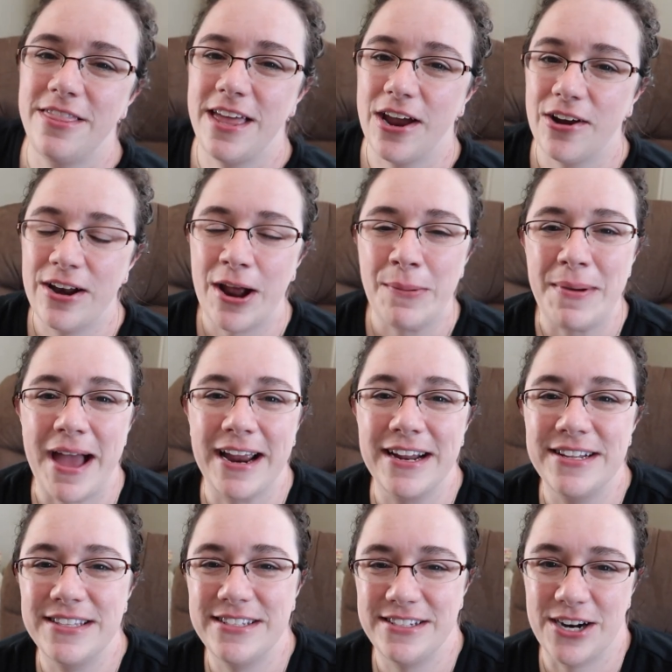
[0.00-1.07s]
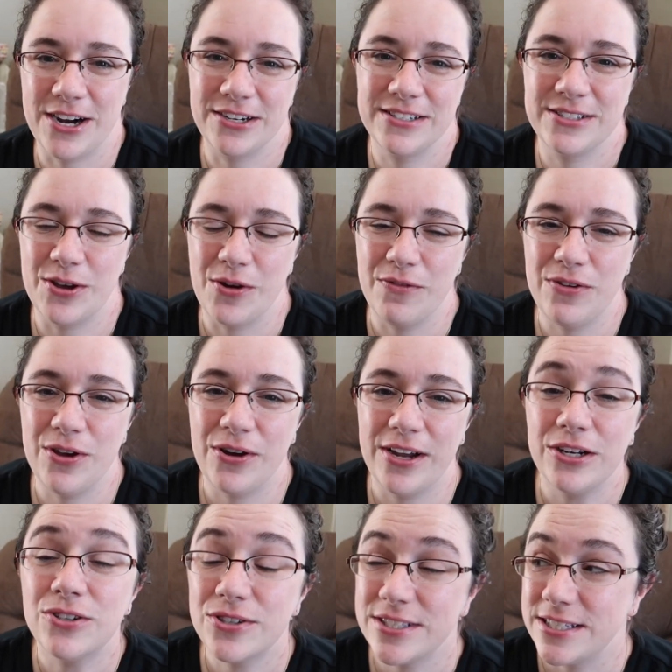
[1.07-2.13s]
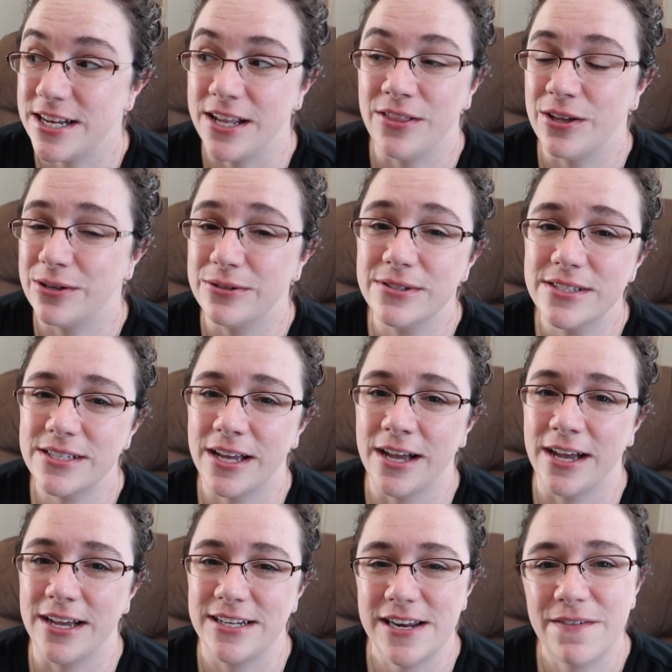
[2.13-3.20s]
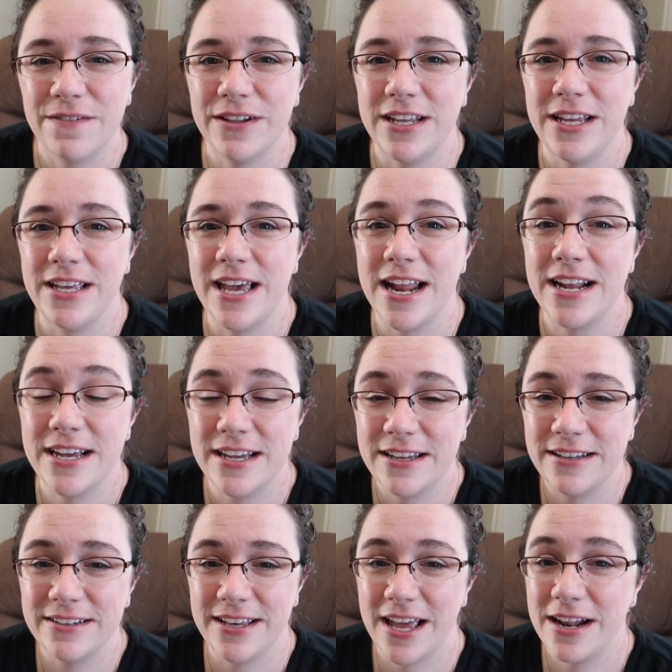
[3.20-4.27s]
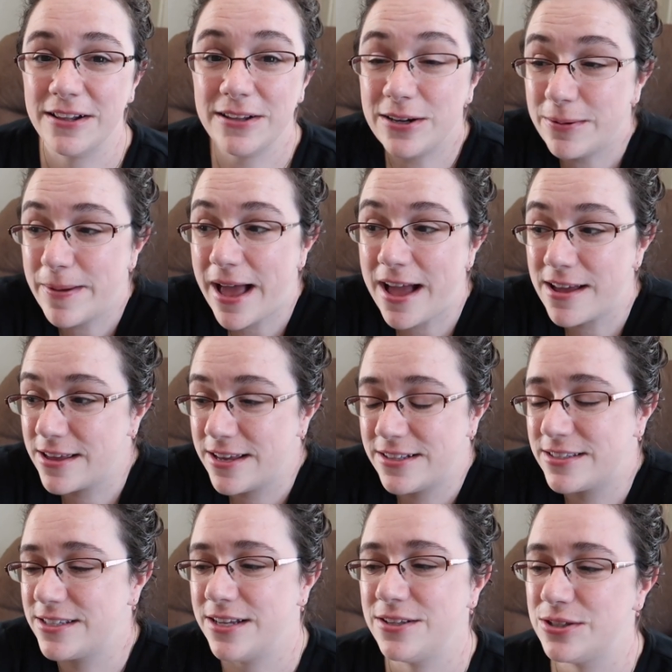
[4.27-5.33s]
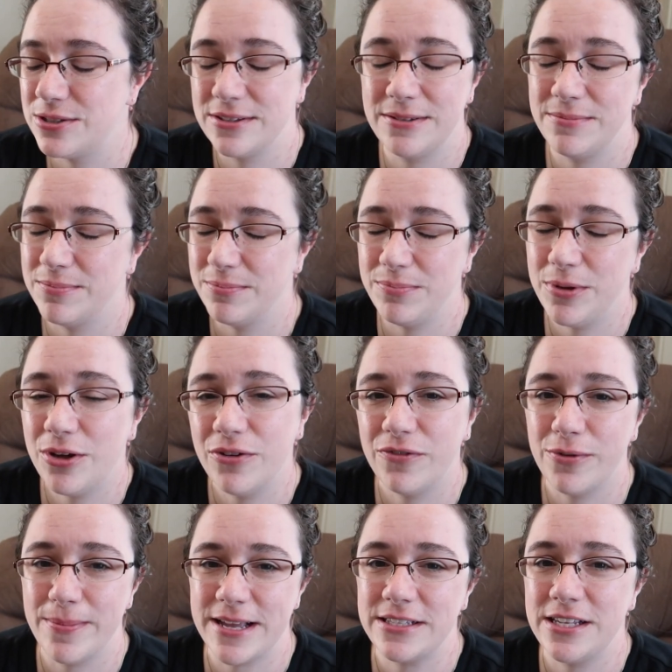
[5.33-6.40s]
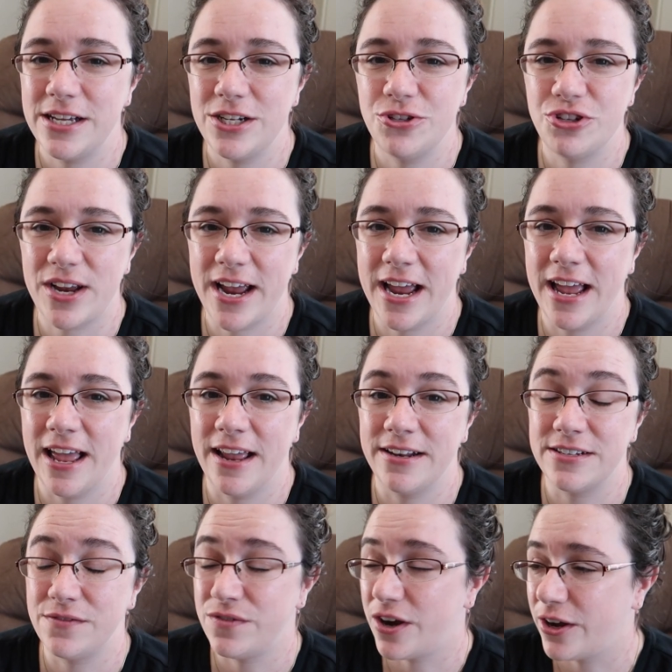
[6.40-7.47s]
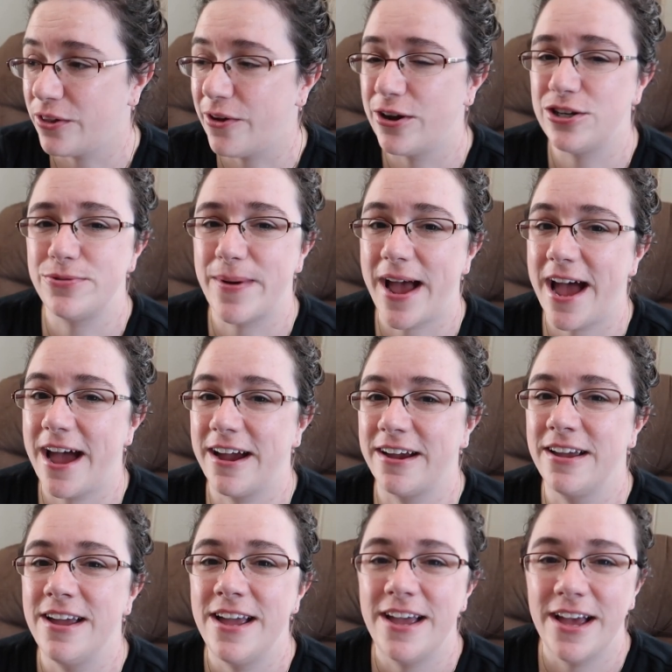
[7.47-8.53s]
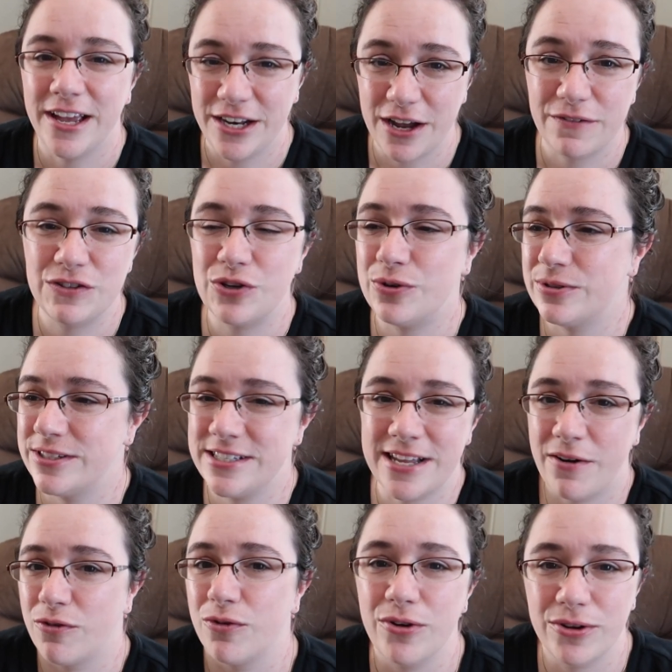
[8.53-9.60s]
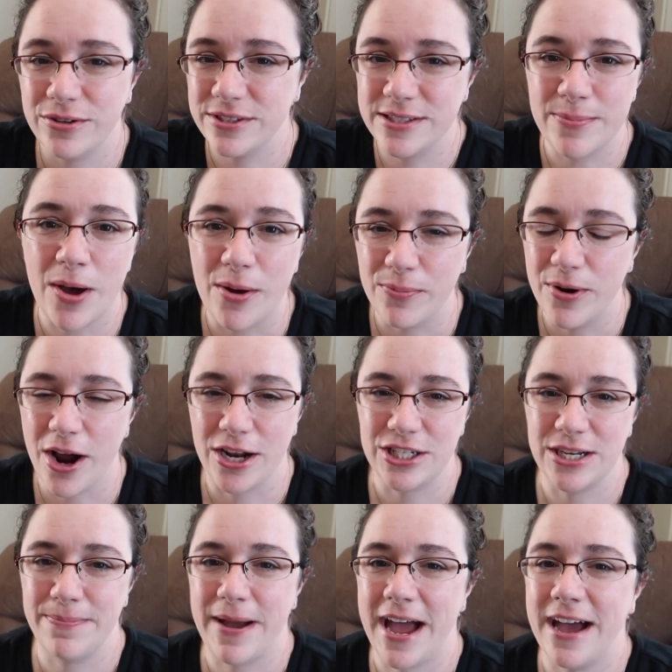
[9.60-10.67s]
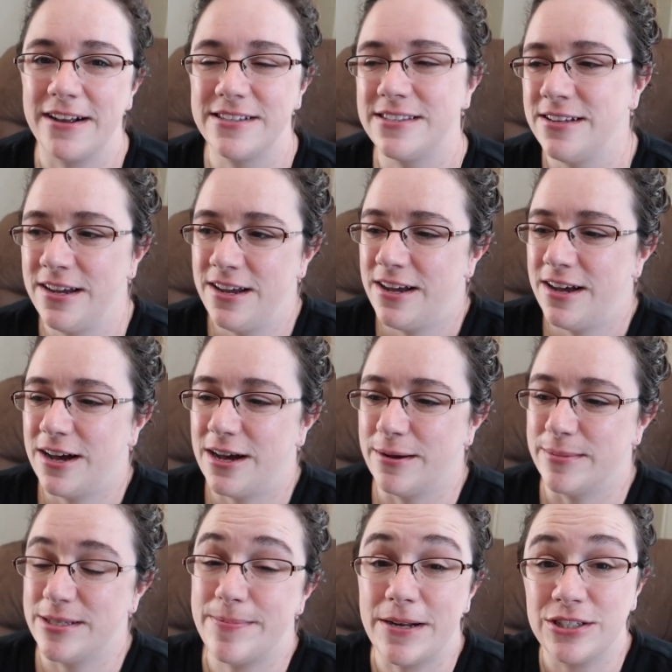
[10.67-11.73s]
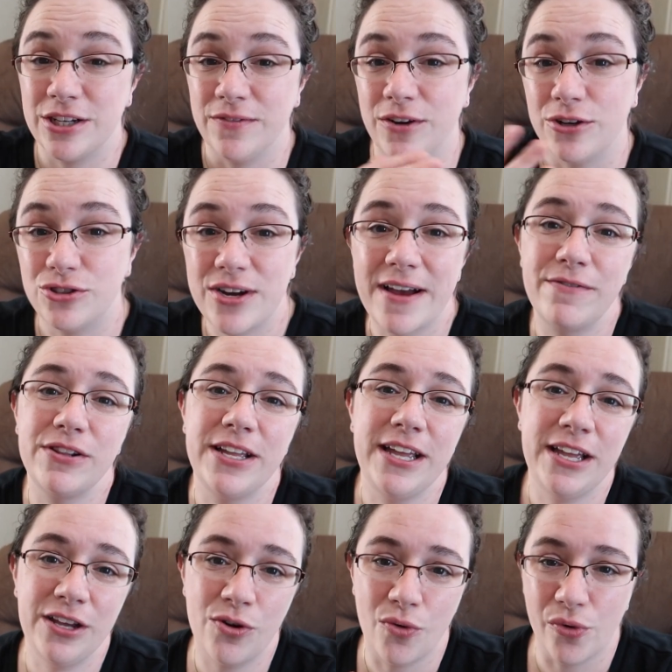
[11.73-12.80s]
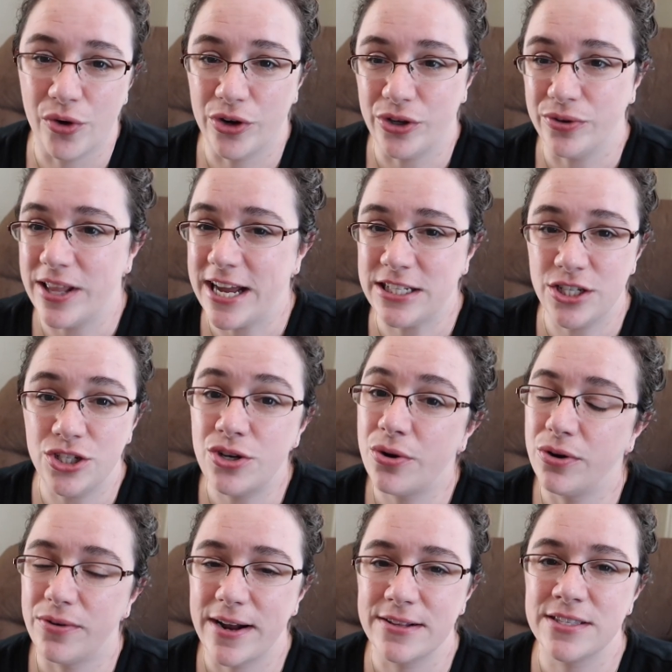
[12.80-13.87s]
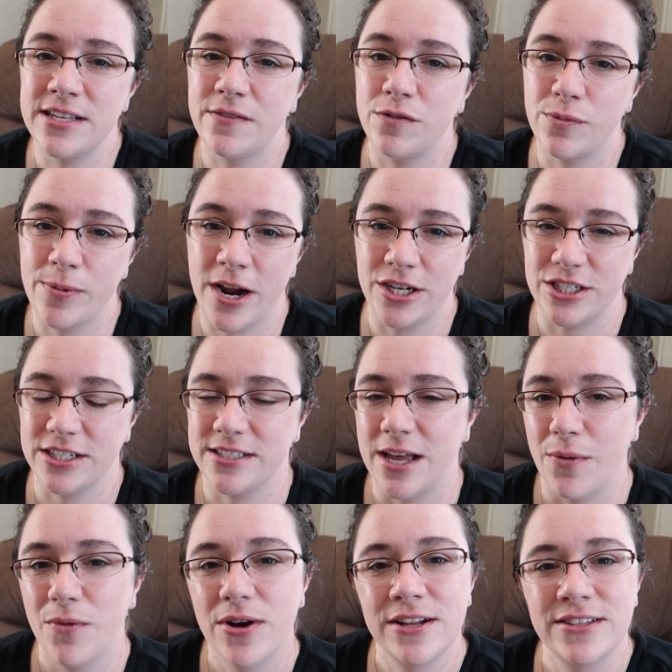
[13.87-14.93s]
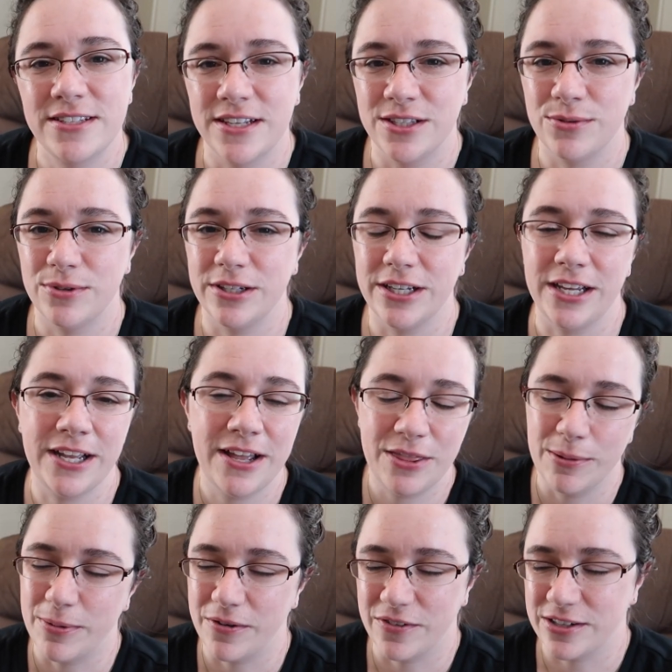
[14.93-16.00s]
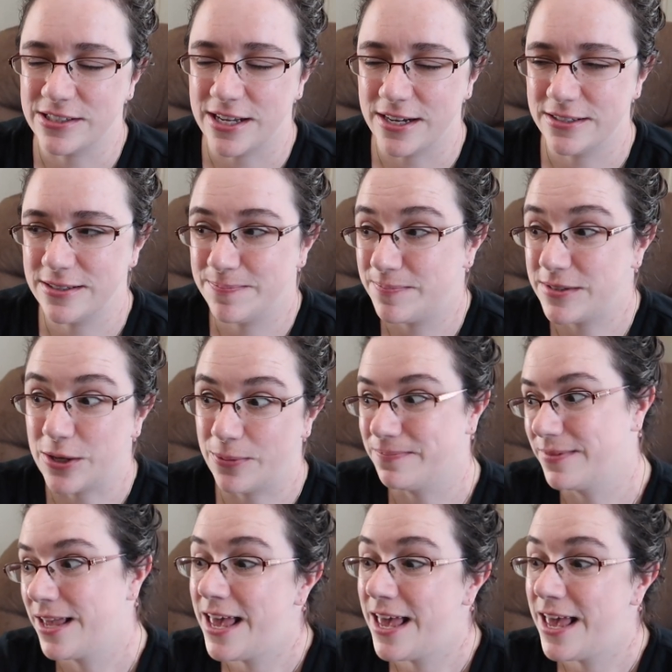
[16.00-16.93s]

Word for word: They are now back in stock, so if you're interested in those, uh, definitely get a get a little bag. It's it's beautiful message and a very large bag, enough to hold several small project bags, um, especially if you're traveling or you like to tote around several projects at once. It's really the perfect size. So